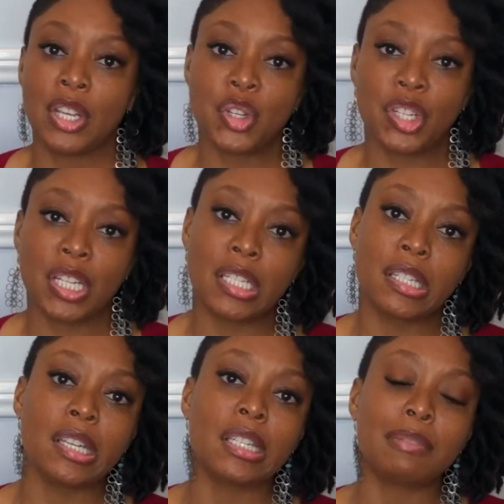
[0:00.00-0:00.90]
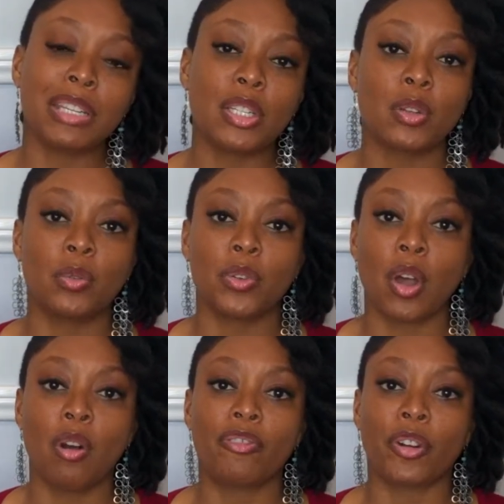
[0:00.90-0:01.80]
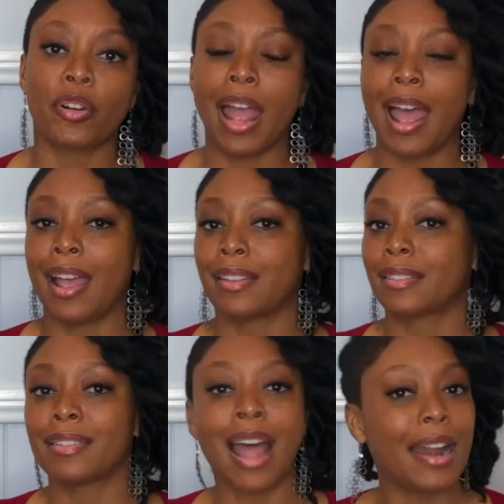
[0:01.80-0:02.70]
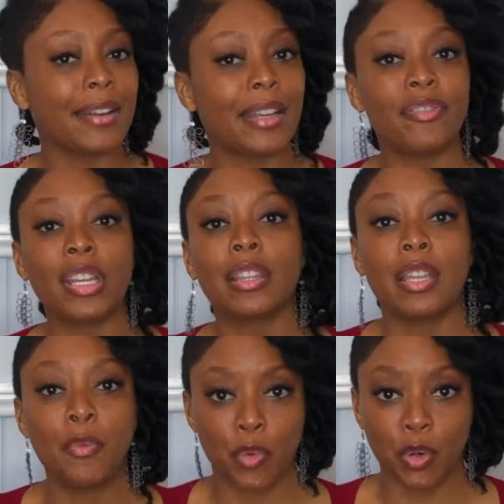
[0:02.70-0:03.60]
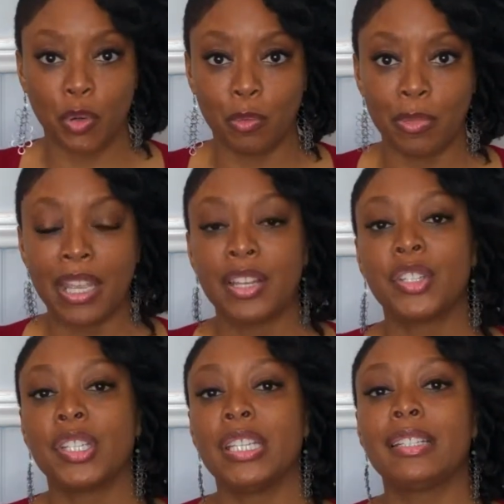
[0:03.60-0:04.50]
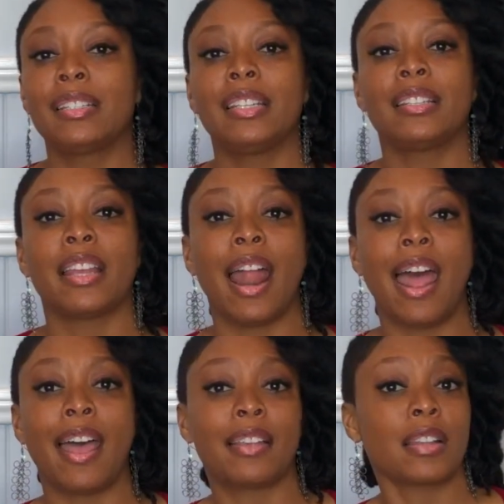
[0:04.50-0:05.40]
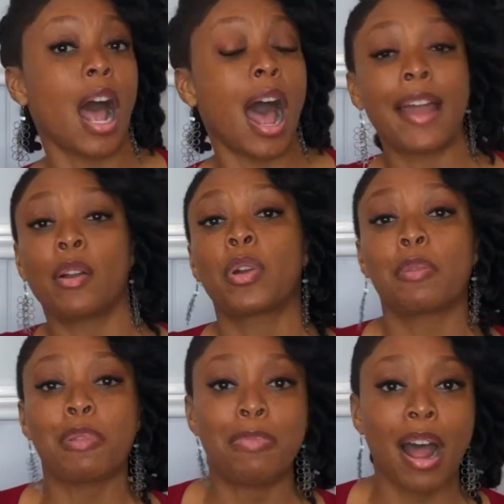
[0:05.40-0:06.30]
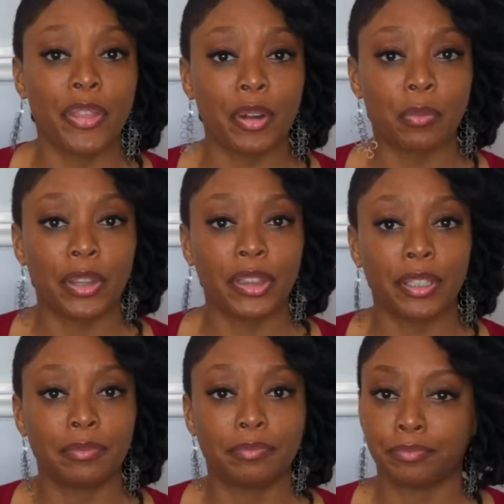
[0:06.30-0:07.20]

She sees me scooting over as not giving them room. She sees it as I don't want to be bothered with them.